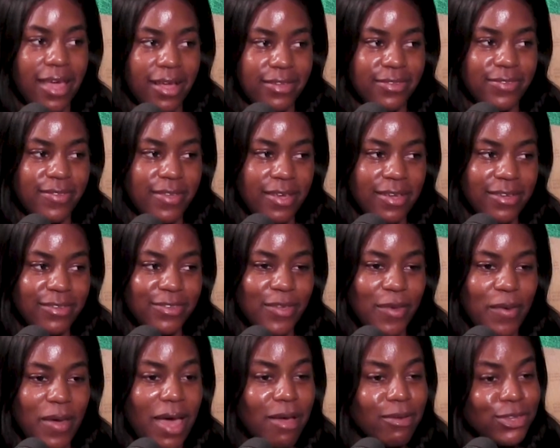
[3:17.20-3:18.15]
Yes.
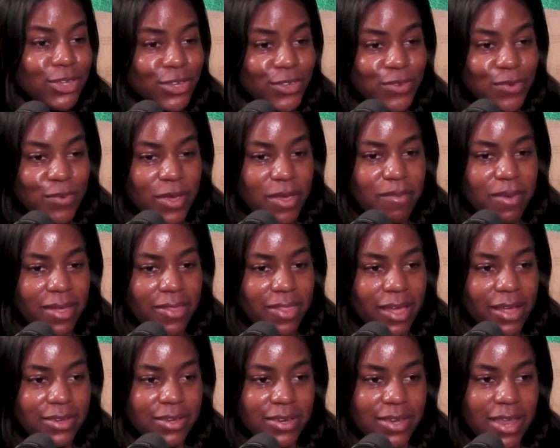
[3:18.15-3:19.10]
So I was just talking about
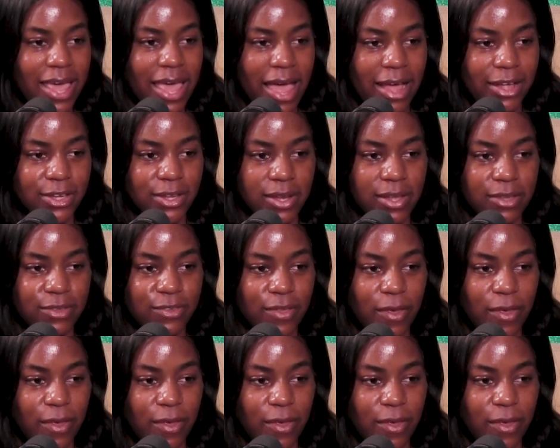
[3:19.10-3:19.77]
that today, actually.